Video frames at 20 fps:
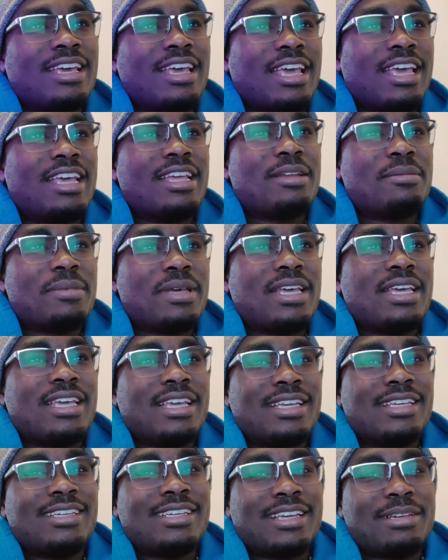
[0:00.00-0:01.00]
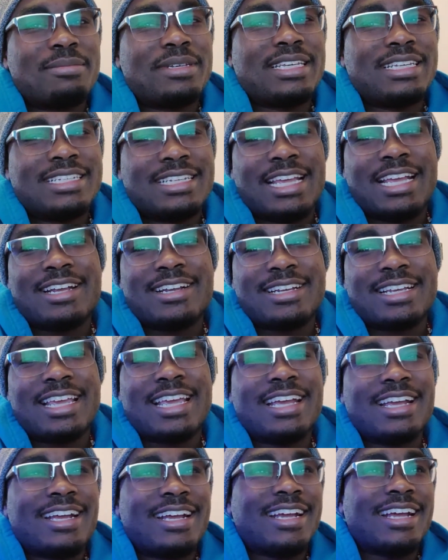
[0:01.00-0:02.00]
anime, I mean Air
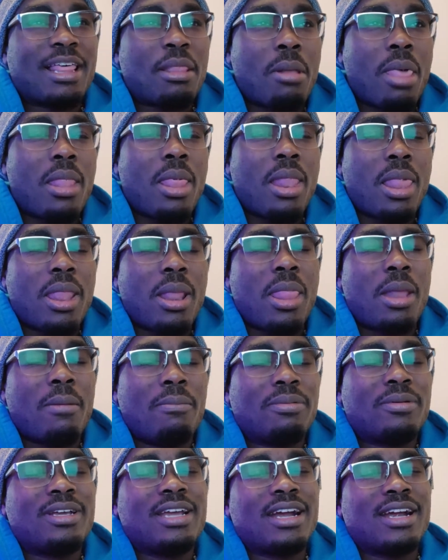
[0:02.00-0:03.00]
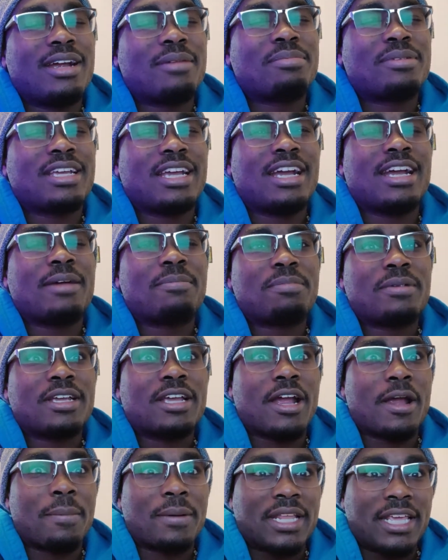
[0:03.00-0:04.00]
Gear,
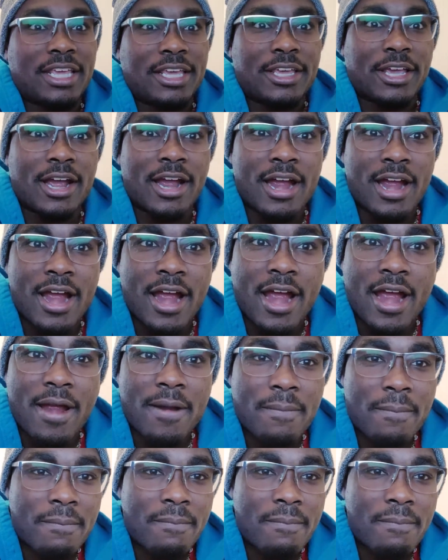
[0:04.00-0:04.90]
gerbity gerb.